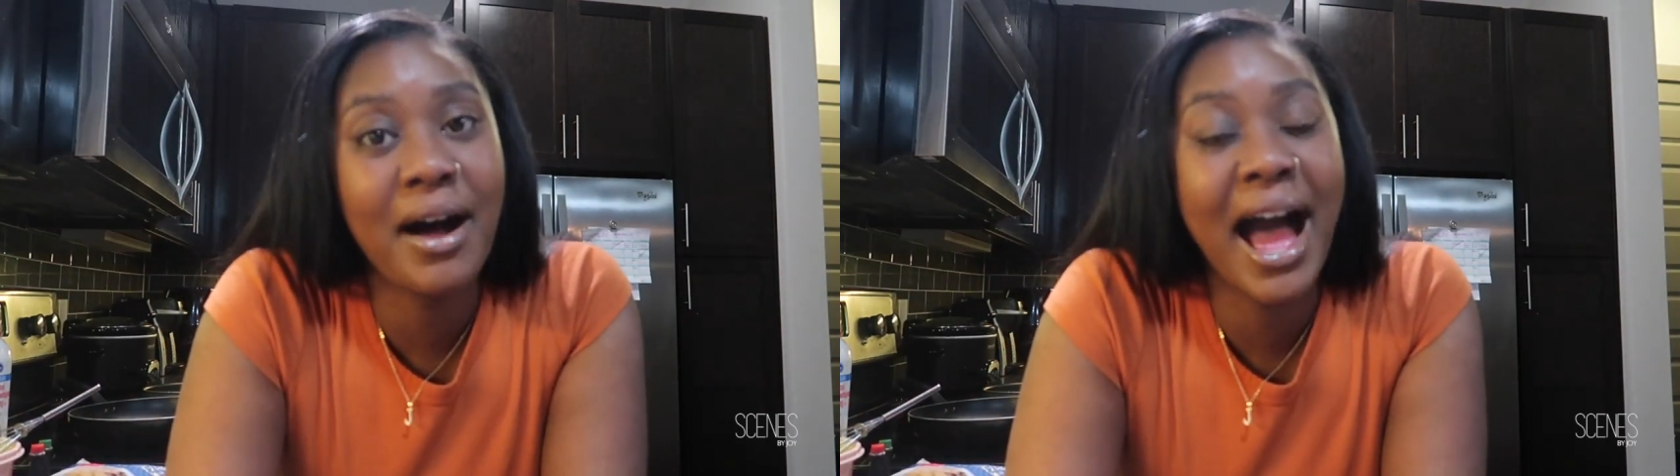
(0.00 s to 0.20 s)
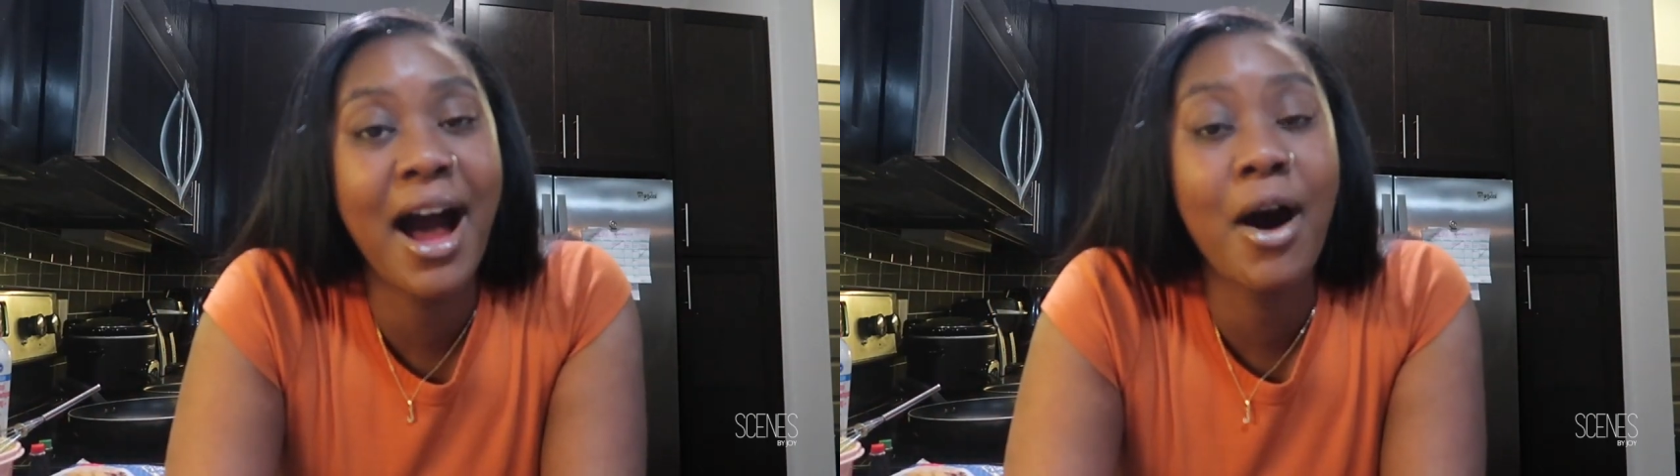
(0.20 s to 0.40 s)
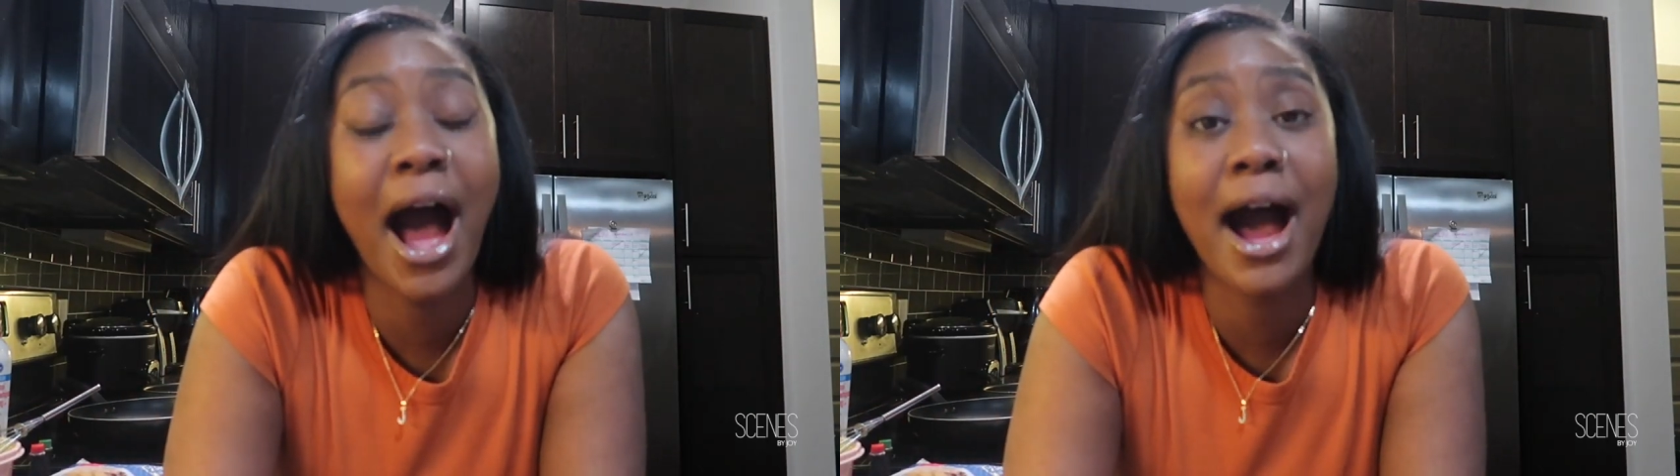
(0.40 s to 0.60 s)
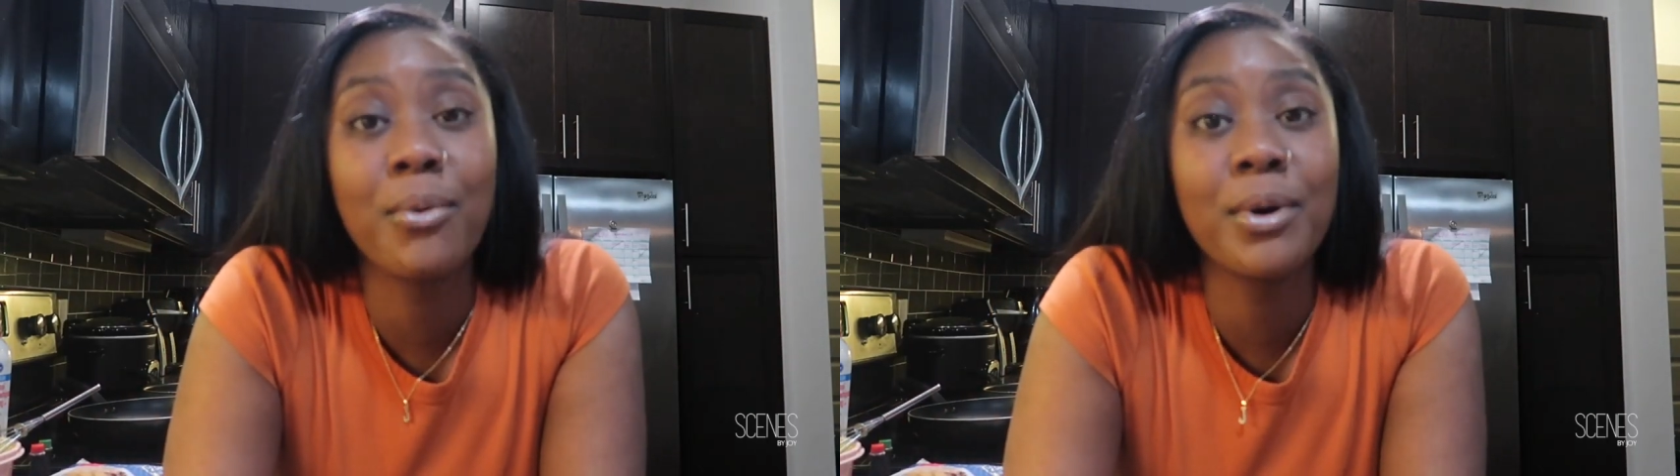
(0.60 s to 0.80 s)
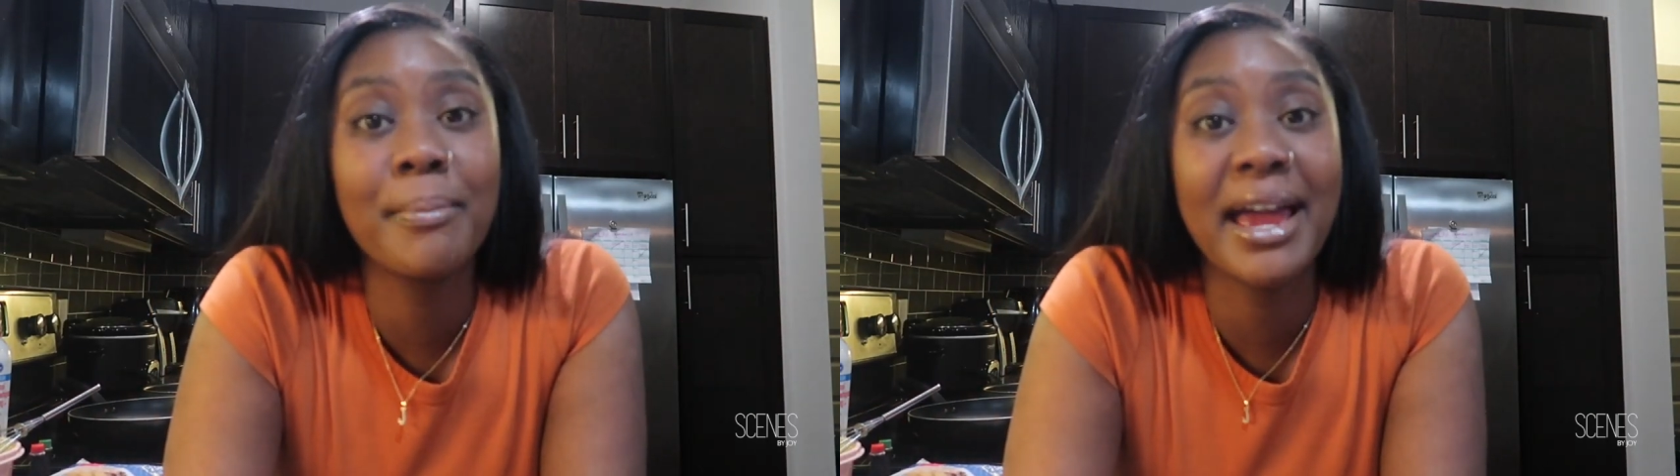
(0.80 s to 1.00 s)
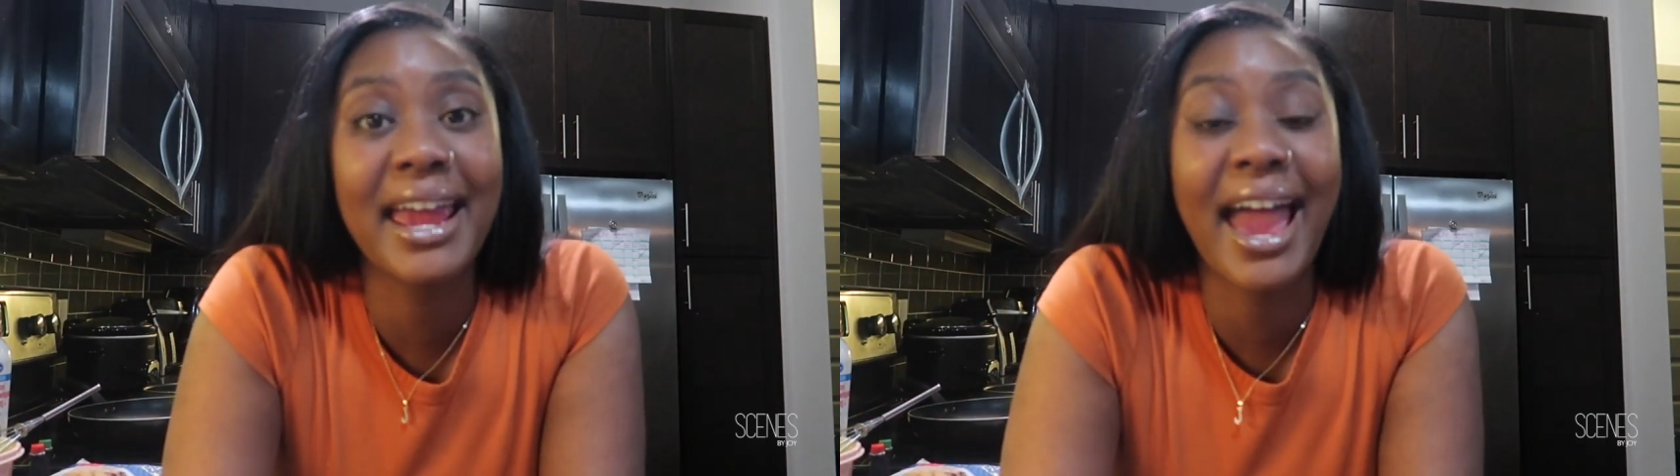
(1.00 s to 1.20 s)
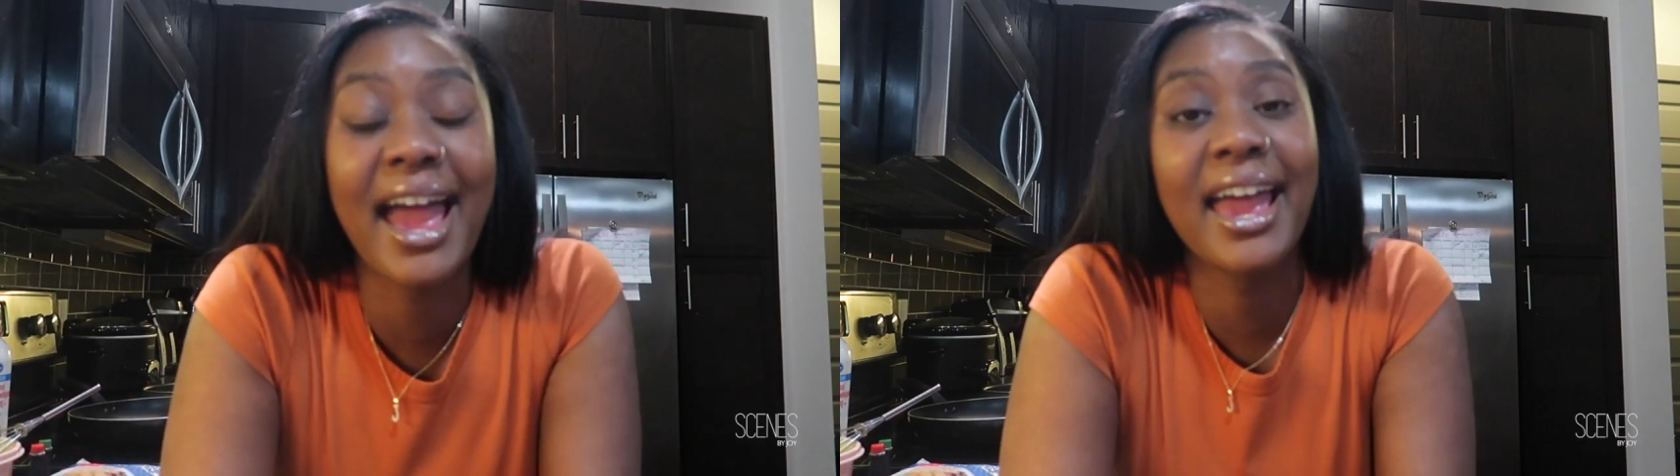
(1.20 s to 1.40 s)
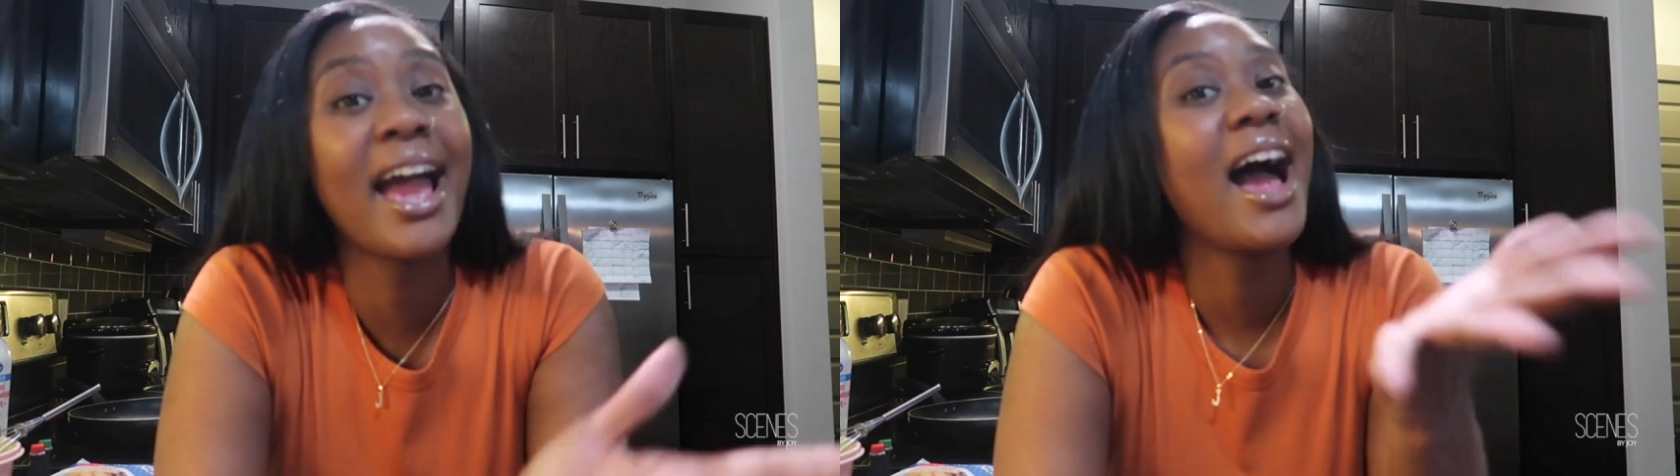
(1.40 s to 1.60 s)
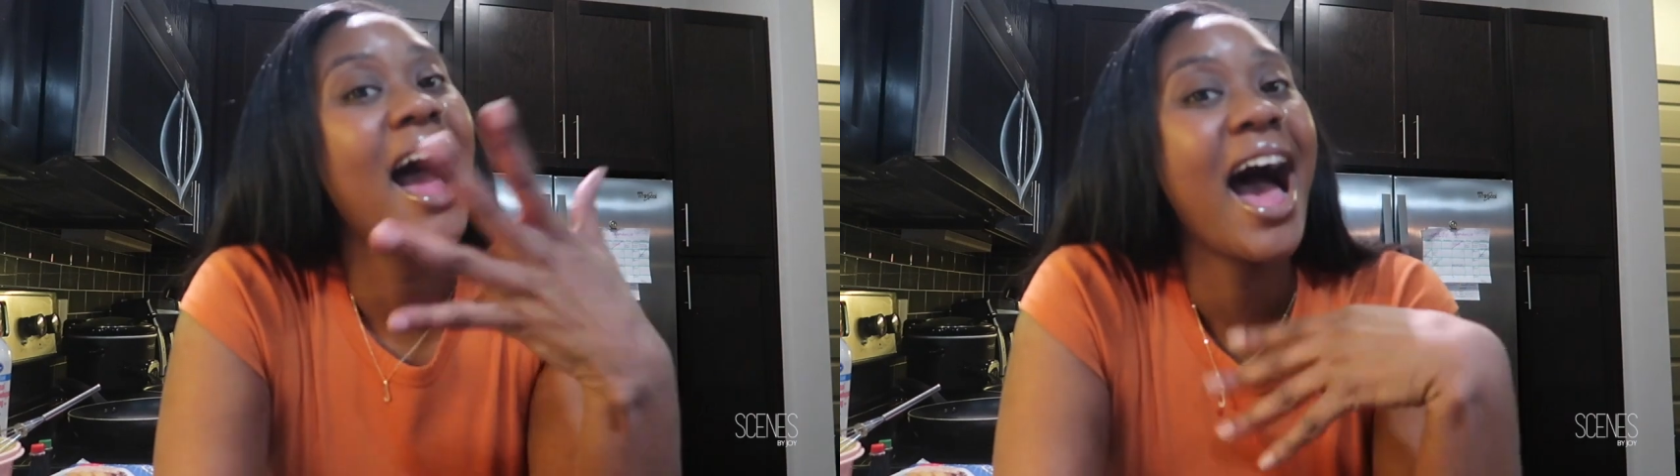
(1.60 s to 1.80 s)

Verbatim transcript: how I will make a